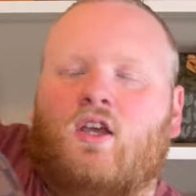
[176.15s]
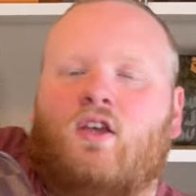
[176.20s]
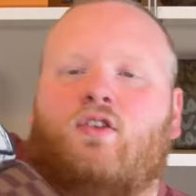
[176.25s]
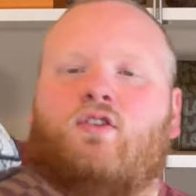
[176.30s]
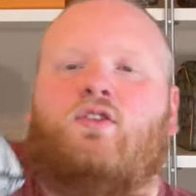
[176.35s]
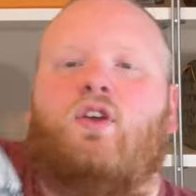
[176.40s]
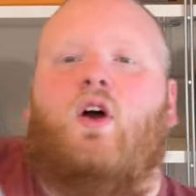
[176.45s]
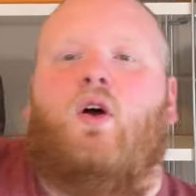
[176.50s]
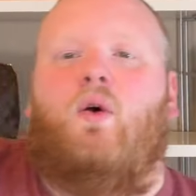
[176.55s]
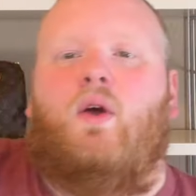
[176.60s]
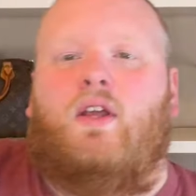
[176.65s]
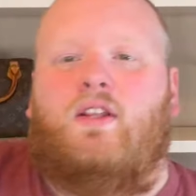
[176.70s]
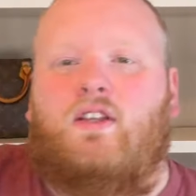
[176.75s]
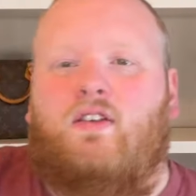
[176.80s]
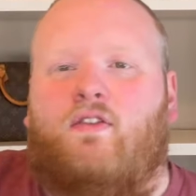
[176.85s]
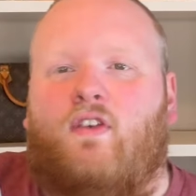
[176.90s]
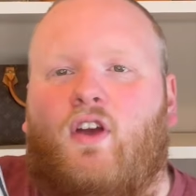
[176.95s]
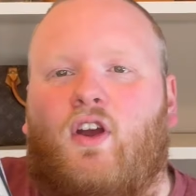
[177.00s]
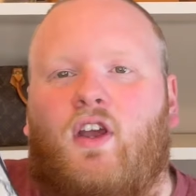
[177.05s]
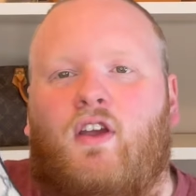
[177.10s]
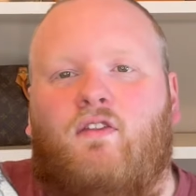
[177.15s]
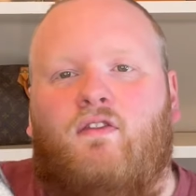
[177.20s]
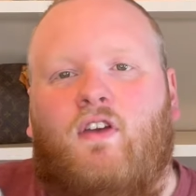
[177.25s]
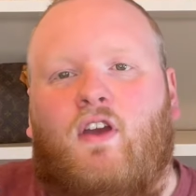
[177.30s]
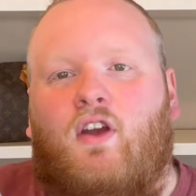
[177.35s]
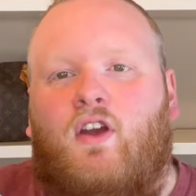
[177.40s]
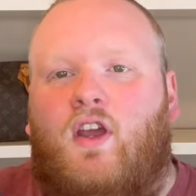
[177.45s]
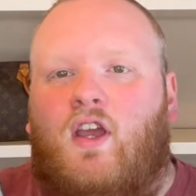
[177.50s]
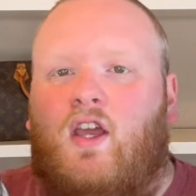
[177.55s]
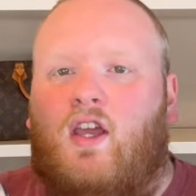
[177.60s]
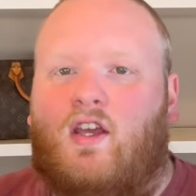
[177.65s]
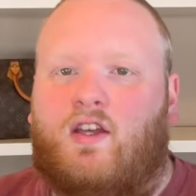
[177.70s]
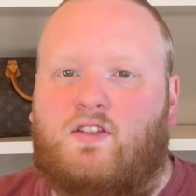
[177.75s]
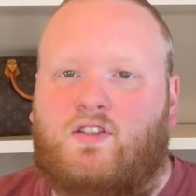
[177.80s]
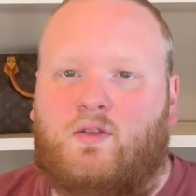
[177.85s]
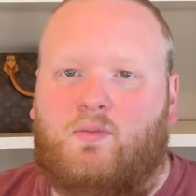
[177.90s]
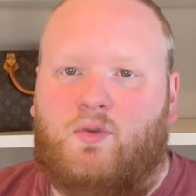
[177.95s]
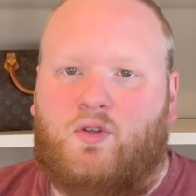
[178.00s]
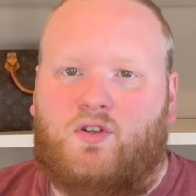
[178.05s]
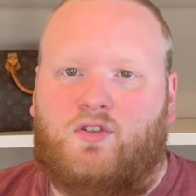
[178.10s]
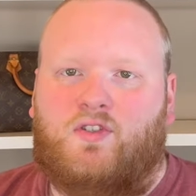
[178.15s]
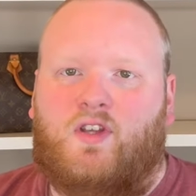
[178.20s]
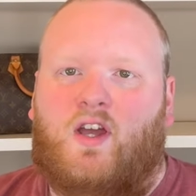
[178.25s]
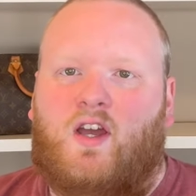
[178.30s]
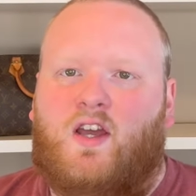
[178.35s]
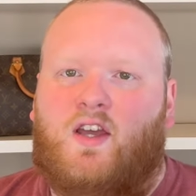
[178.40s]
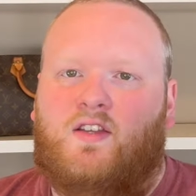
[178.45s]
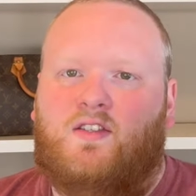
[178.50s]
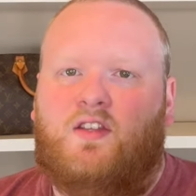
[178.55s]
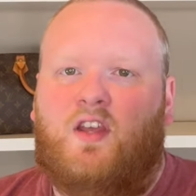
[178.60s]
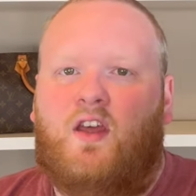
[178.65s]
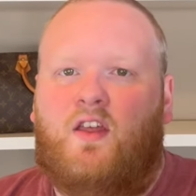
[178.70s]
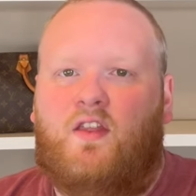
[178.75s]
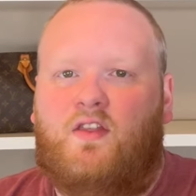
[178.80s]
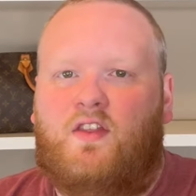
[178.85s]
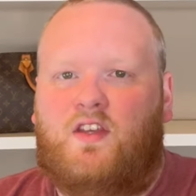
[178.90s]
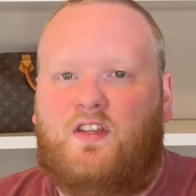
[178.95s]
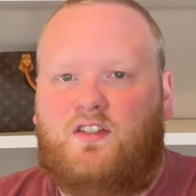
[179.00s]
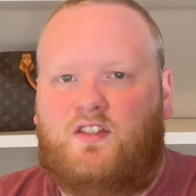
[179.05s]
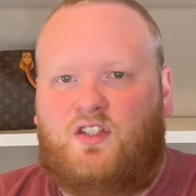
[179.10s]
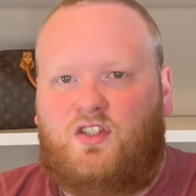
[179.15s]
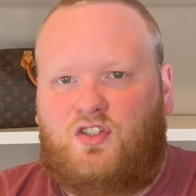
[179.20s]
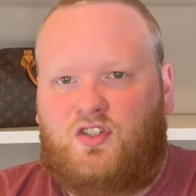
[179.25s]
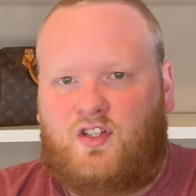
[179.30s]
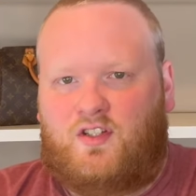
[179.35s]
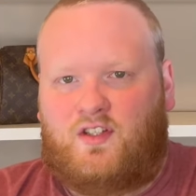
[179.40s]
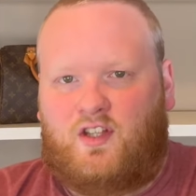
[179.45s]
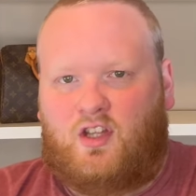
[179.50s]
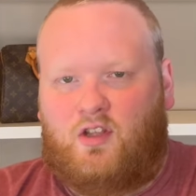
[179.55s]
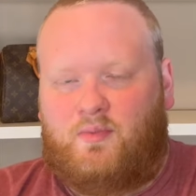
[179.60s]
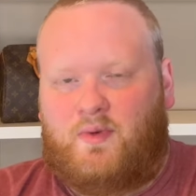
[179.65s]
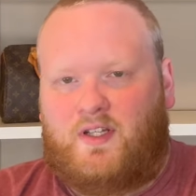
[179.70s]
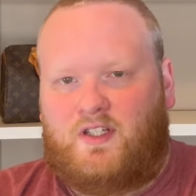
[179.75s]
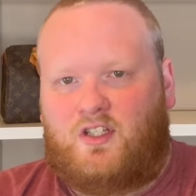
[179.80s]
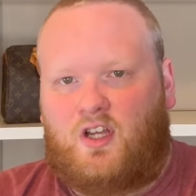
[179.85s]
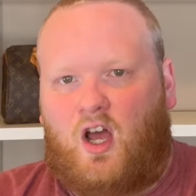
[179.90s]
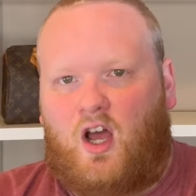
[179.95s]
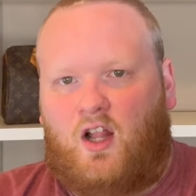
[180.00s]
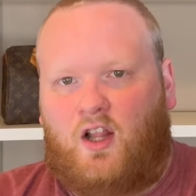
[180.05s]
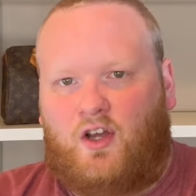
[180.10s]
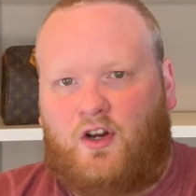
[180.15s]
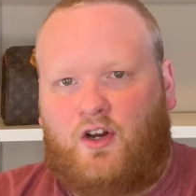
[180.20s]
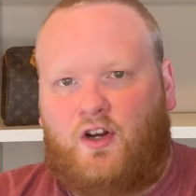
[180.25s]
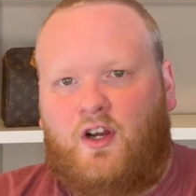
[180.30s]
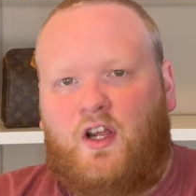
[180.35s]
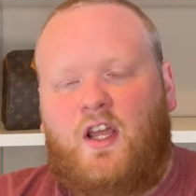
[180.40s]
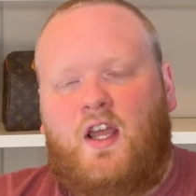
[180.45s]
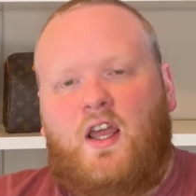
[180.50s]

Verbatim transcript: So it's a very, very similar size. This is just a little bit taller.